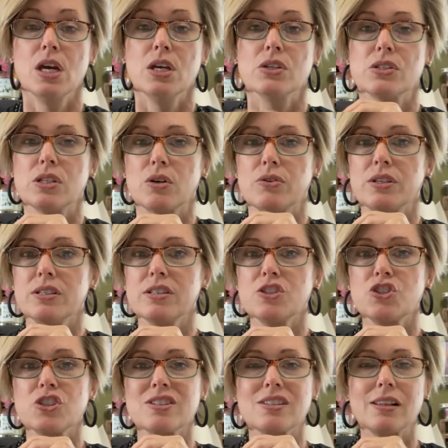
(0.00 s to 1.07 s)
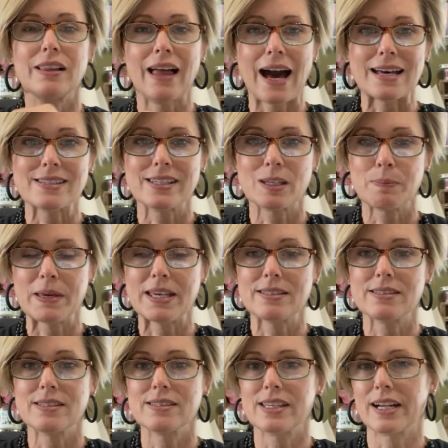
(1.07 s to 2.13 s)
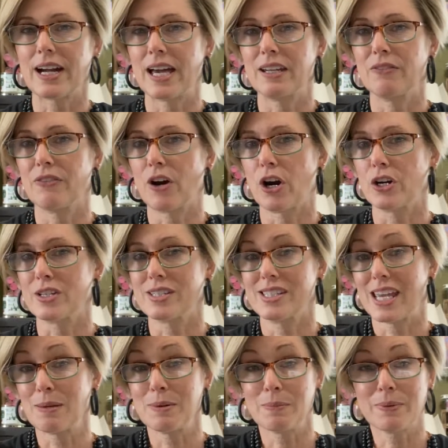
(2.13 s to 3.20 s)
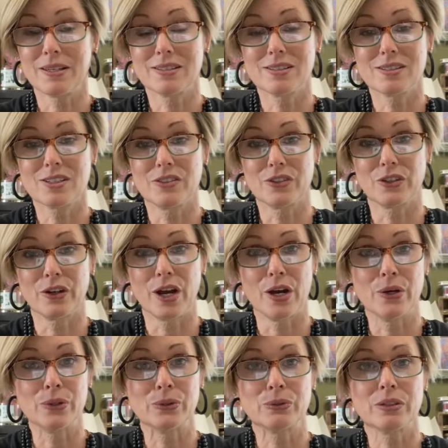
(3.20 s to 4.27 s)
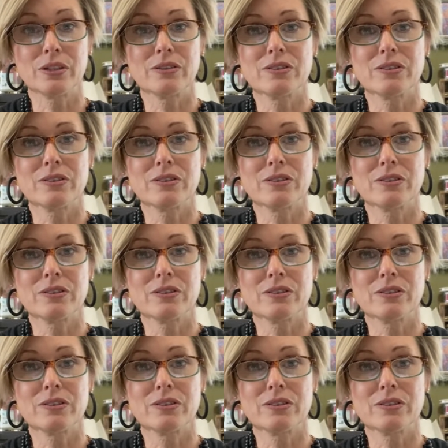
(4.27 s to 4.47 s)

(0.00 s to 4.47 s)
So this is just classic pieces that kind of are statement pieces on their own.